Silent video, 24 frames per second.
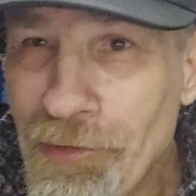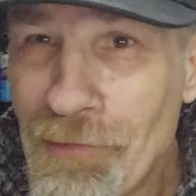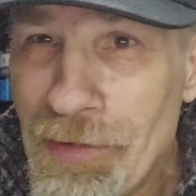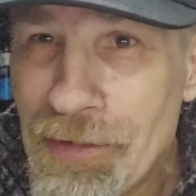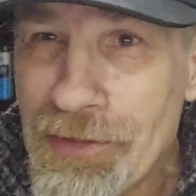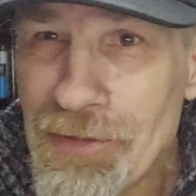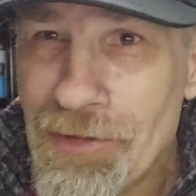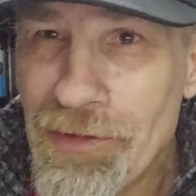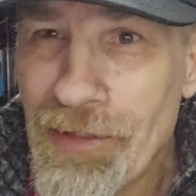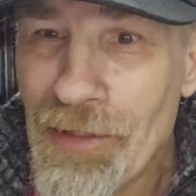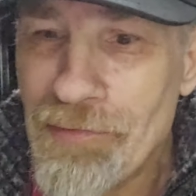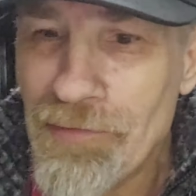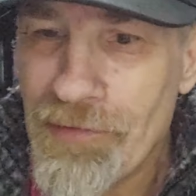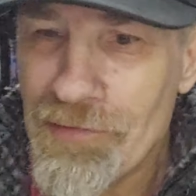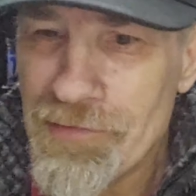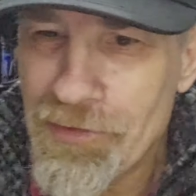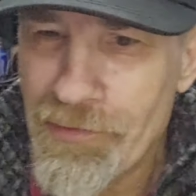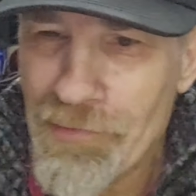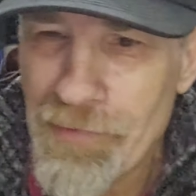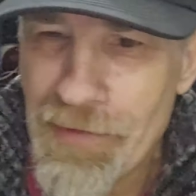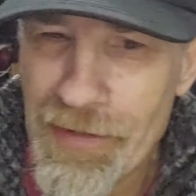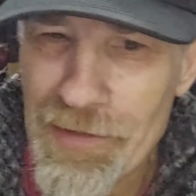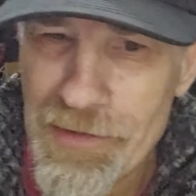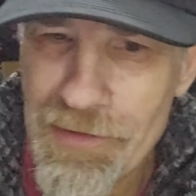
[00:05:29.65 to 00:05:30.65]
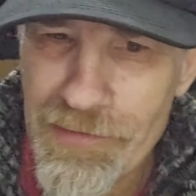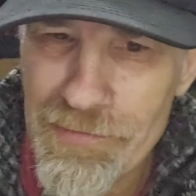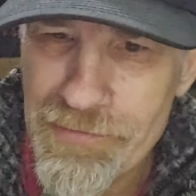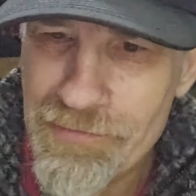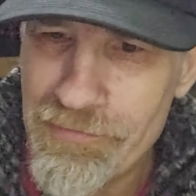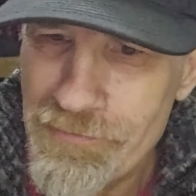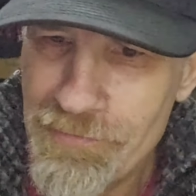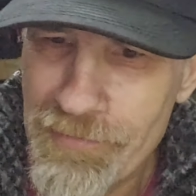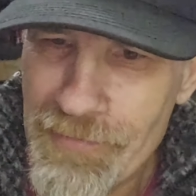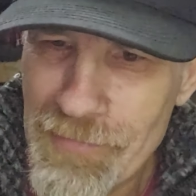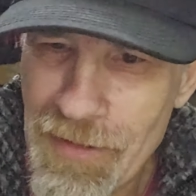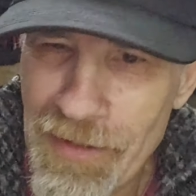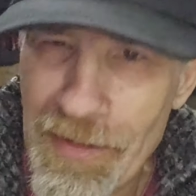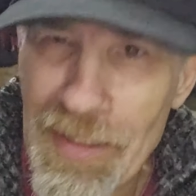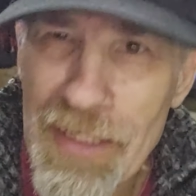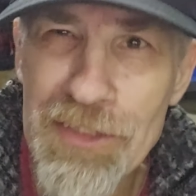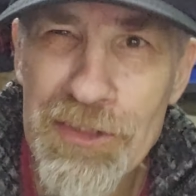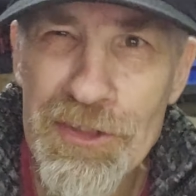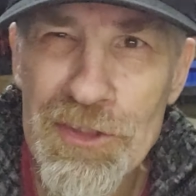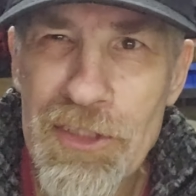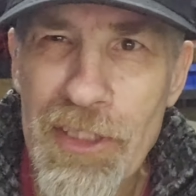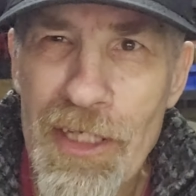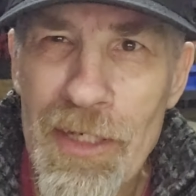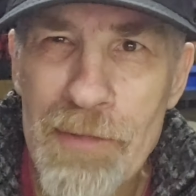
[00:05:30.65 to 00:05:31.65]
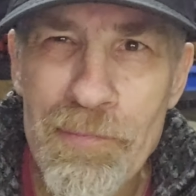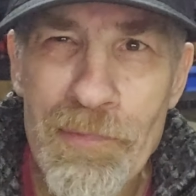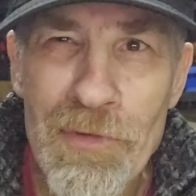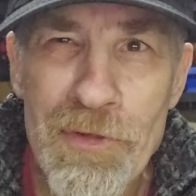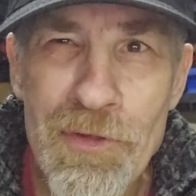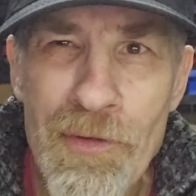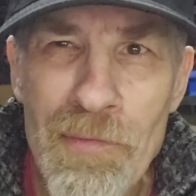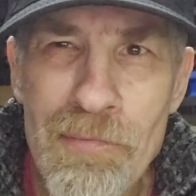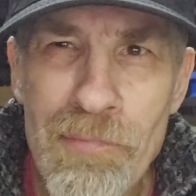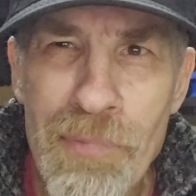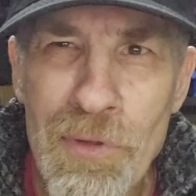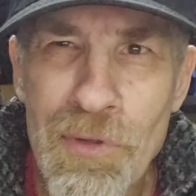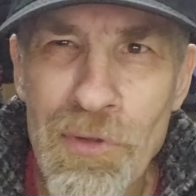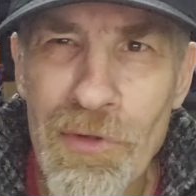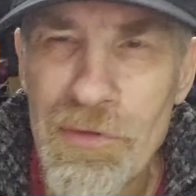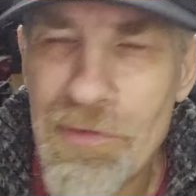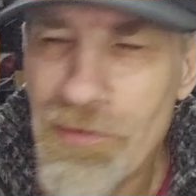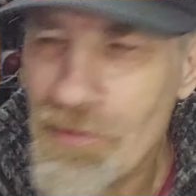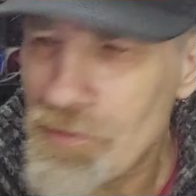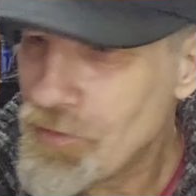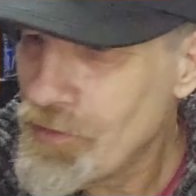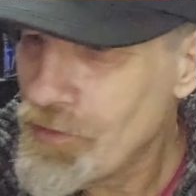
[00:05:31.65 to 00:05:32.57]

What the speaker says: wait on that one for a while. And that shape, Yumpo